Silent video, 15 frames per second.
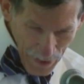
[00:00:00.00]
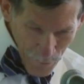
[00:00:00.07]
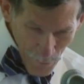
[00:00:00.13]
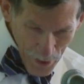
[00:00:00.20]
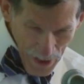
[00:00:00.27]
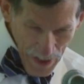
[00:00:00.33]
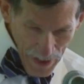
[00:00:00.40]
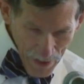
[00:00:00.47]

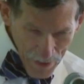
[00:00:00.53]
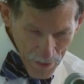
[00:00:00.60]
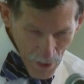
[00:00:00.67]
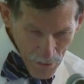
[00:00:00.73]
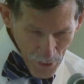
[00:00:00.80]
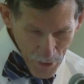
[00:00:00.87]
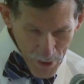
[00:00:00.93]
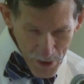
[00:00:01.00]
we had
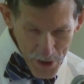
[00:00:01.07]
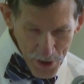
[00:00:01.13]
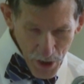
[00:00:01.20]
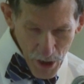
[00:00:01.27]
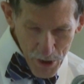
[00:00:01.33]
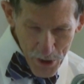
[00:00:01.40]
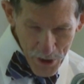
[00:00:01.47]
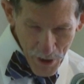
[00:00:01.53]
another
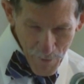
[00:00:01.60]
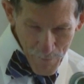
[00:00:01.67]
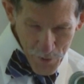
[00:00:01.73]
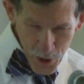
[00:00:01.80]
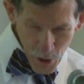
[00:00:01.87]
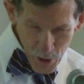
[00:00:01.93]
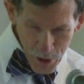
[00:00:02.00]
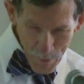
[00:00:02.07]
discussion of
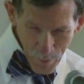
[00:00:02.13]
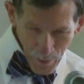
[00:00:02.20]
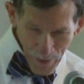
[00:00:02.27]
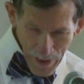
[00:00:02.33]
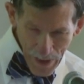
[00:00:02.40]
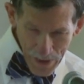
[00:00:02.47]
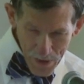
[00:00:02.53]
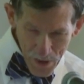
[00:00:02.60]
church
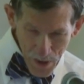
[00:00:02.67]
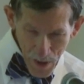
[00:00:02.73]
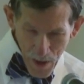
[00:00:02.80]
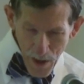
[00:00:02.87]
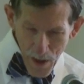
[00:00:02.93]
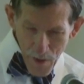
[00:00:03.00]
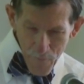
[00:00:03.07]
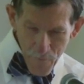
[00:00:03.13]
plans.
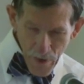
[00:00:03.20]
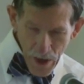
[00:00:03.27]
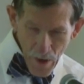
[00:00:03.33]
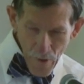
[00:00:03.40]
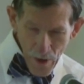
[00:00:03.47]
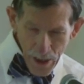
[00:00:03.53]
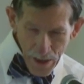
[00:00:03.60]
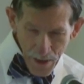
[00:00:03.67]

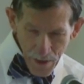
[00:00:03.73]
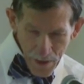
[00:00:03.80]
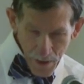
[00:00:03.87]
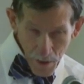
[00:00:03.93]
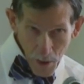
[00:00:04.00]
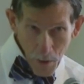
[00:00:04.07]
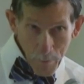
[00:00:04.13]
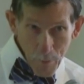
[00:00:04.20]
Very
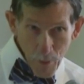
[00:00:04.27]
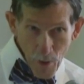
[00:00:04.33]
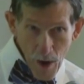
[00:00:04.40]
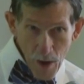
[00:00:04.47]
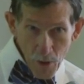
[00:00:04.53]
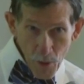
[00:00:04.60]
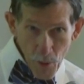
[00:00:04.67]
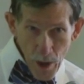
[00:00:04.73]
little
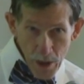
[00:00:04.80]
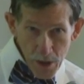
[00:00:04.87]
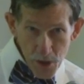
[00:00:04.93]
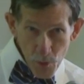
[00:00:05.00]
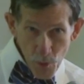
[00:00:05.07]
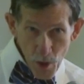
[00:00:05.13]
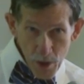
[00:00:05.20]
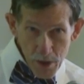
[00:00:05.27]

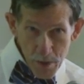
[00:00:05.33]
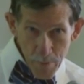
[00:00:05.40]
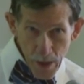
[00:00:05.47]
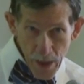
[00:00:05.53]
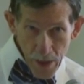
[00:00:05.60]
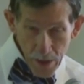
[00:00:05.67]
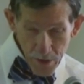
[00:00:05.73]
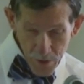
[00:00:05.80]
progress was
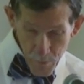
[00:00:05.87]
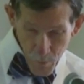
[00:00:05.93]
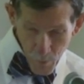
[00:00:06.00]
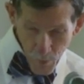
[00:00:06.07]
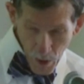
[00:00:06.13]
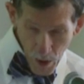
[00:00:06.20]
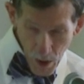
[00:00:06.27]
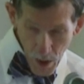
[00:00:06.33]
made,
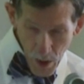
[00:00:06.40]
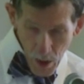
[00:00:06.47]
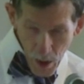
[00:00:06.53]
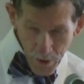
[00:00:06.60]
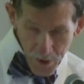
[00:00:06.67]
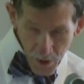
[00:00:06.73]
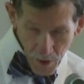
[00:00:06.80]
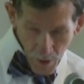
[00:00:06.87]

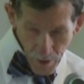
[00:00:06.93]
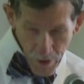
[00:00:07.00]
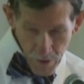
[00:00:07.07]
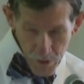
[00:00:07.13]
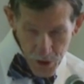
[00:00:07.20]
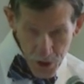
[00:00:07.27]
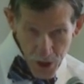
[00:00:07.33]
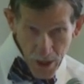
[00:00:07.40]

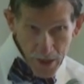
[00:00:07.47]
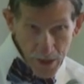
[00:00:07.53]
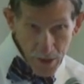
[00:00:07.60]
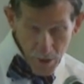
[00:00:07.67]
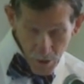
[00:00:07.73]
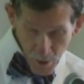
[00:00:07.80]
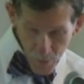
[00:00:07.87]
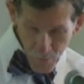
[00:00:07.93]
declares J.
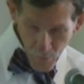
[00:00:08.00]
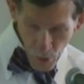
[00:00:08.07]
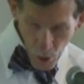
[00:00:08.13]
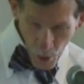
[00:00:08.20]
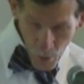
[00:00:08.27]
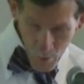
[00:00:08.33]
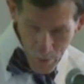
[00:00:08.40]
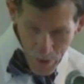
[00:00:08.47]
Kenneth
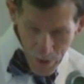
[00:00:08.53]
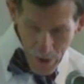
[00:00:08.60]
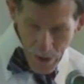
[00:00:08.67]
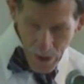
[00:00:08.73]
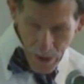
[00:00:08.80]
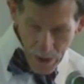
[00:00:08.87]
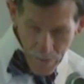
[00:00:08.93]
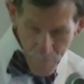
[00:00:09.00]
Fall.
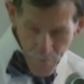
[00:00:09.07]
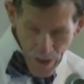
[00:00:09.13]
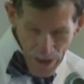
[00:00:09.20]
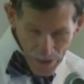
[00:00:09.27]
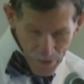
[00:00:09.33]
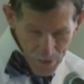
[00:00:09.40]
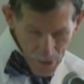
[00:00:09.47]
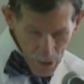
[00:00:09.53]
In
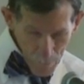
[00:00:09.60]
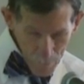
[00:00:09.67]
fact, the